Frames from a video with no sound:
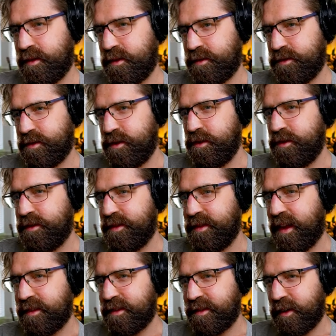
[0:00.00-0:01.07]
Do you
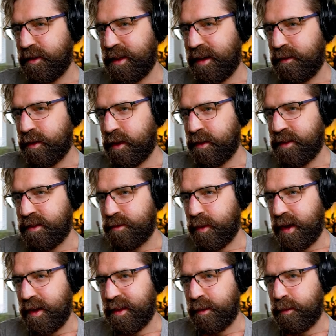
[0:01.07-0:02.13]
necessarily have one going this
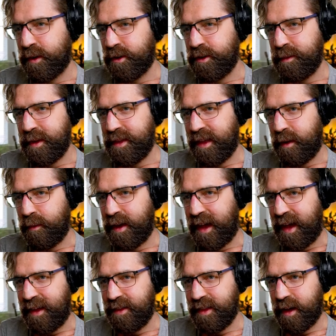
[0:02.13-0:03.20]
way? Like, could it be that way
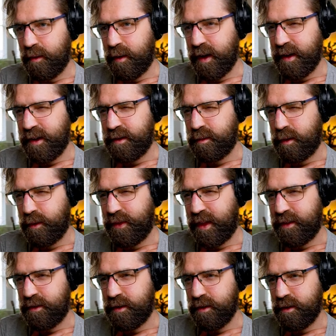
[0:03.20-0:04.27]
and that way? What would
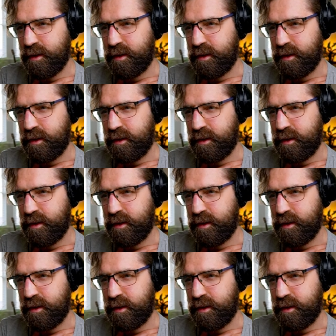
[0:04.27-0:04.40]
that do?